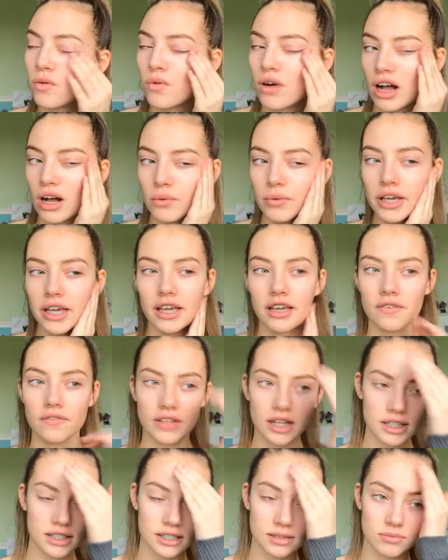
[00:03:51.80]
While we give
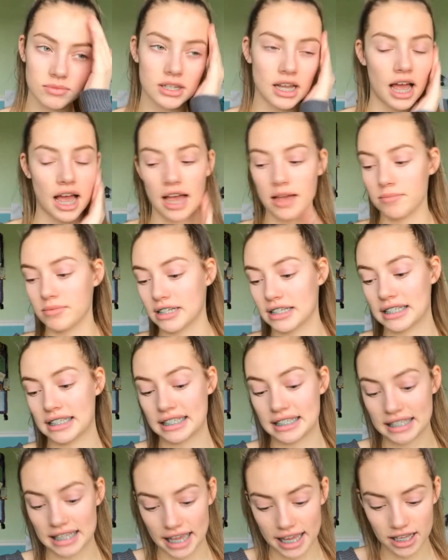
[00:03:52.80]
that some time to
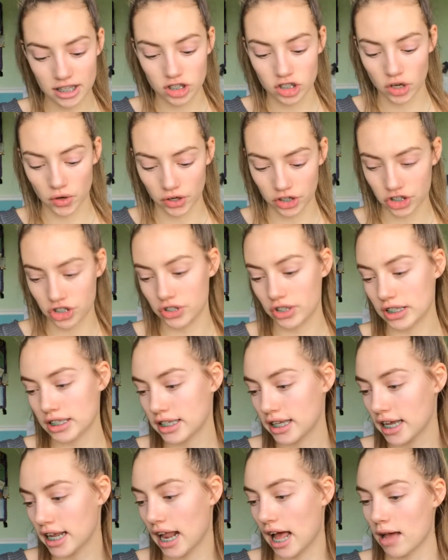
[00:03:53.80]
sit and soak into the
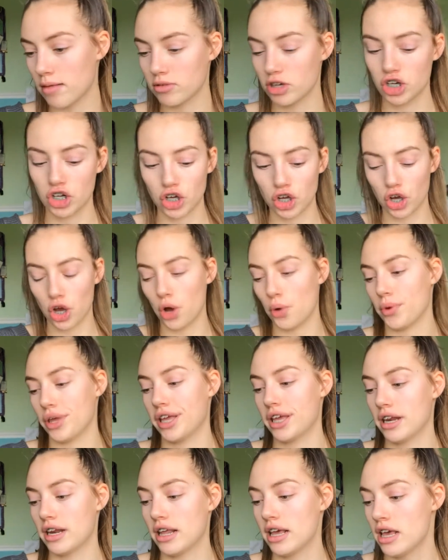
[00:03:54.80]
skin, I'm going to go
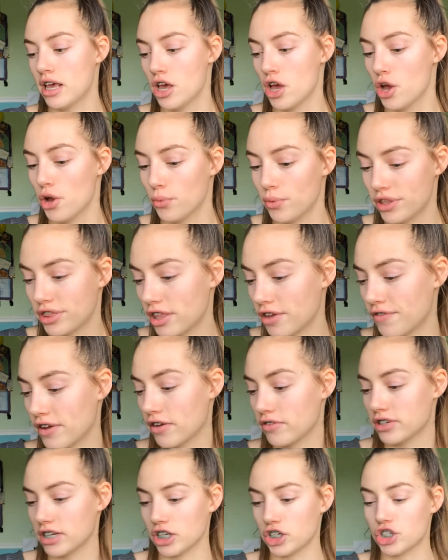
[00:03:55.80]
in with the
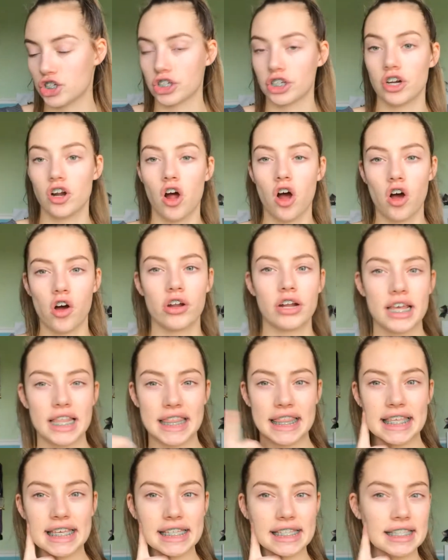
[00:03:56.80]
foundation on
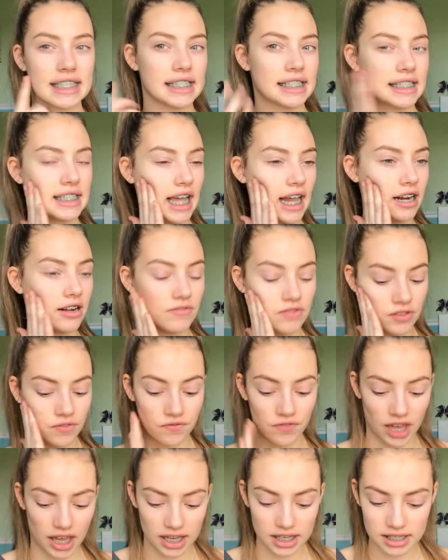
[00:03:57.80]
this side of the
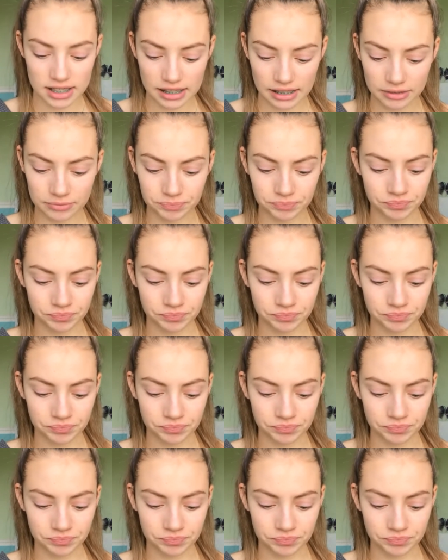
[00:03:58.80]
face.